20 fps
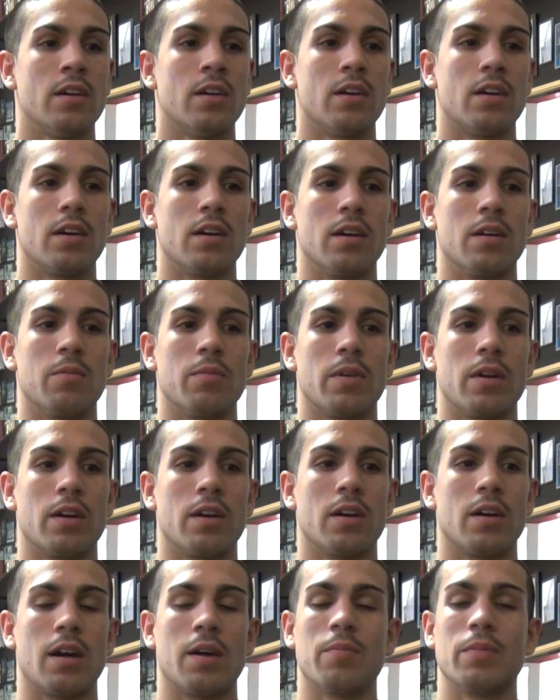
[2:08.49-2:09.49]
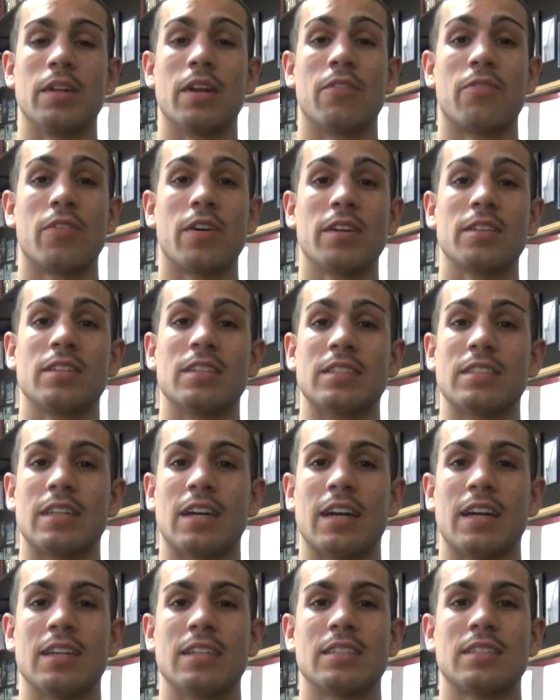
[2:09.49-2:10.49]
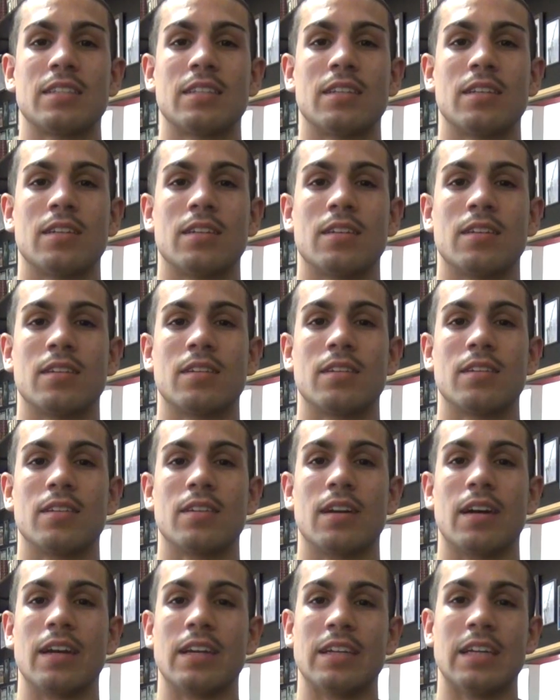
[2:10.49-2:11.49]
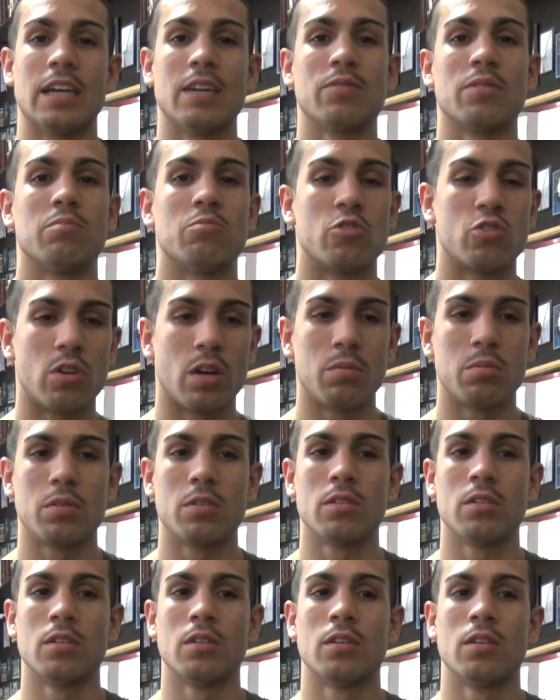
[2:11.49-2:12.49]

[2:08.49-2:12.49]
I fought these guys. I gave them trouble,